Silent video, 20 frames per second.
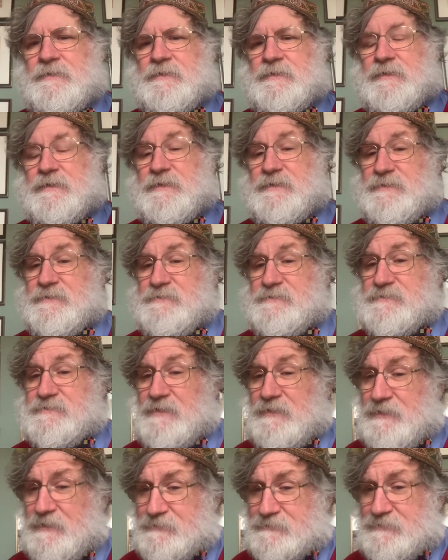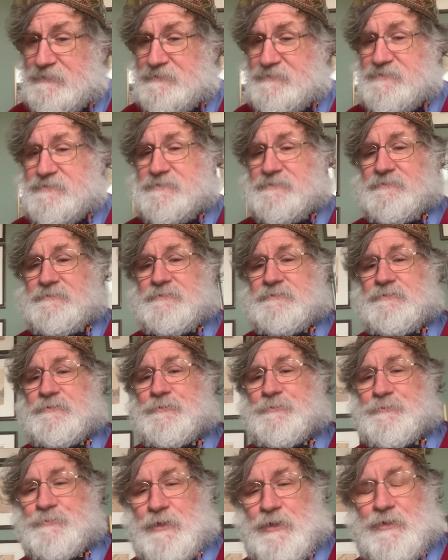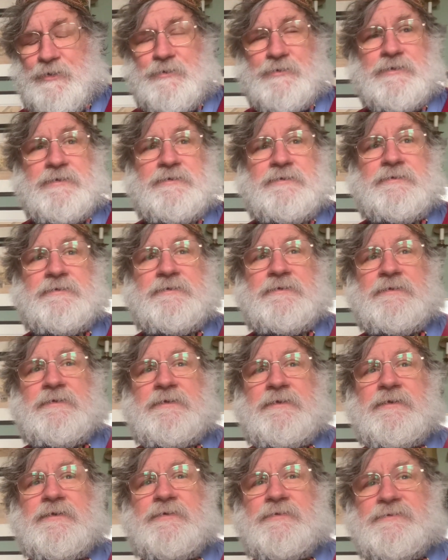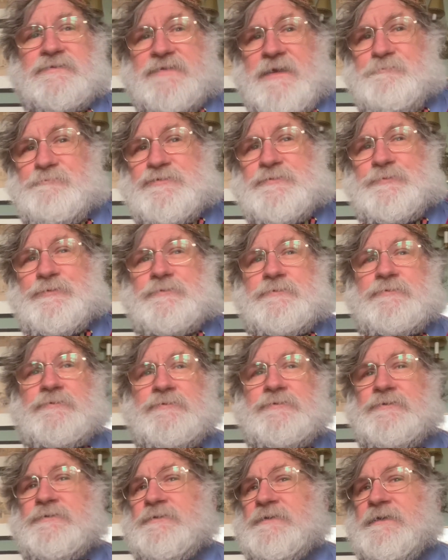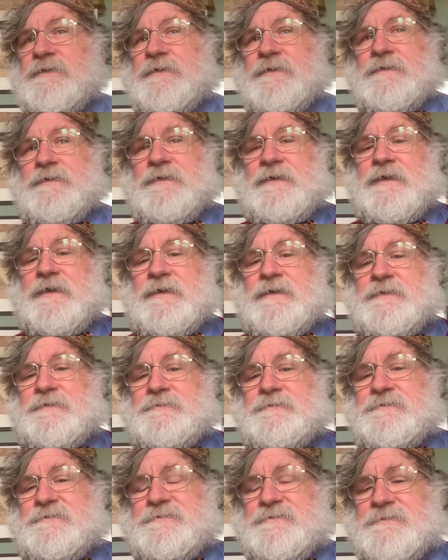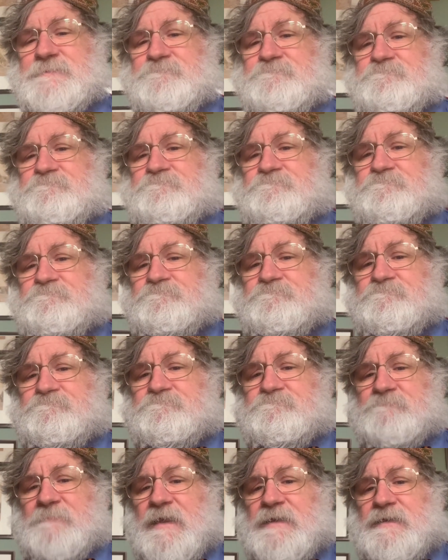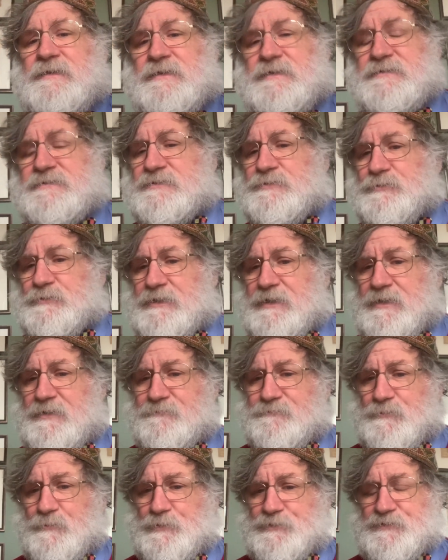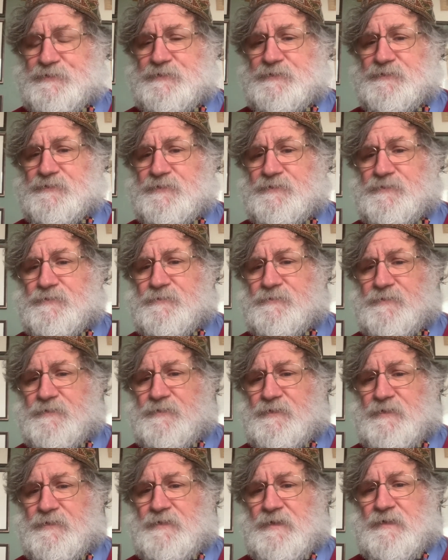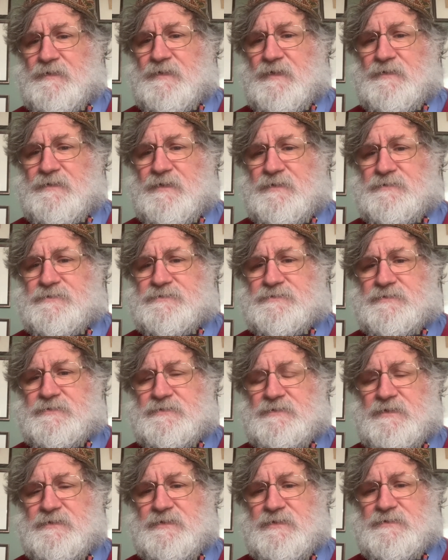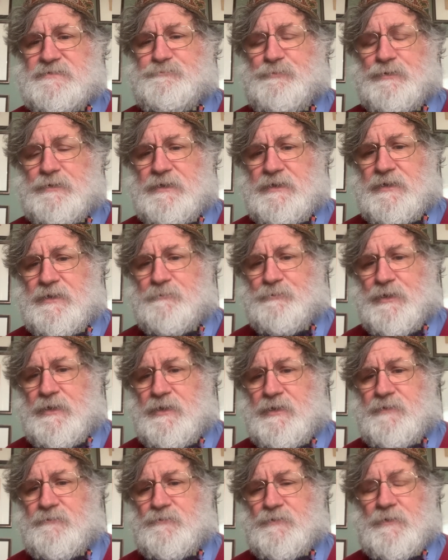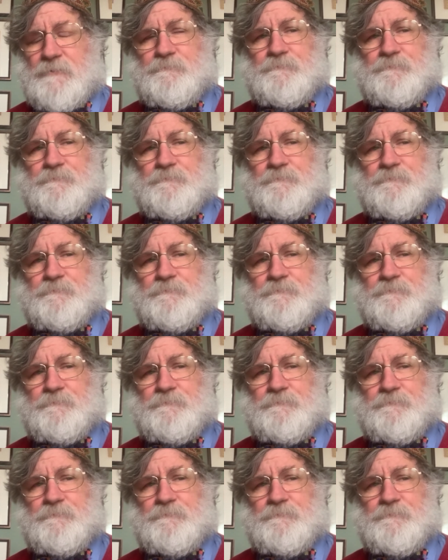is heartless, wrong, contemptible, and it needs calling out for what it is. It's bullying behaviour,